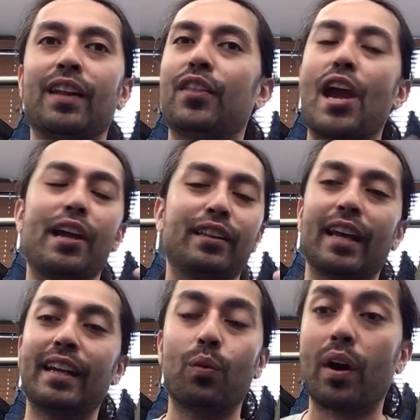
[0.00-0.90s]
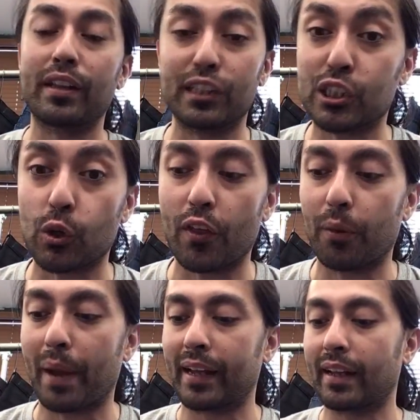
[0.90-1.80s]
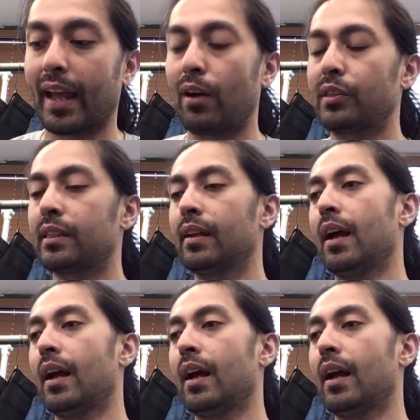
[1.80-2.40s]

they, they didn't want to destroy their bank accounts.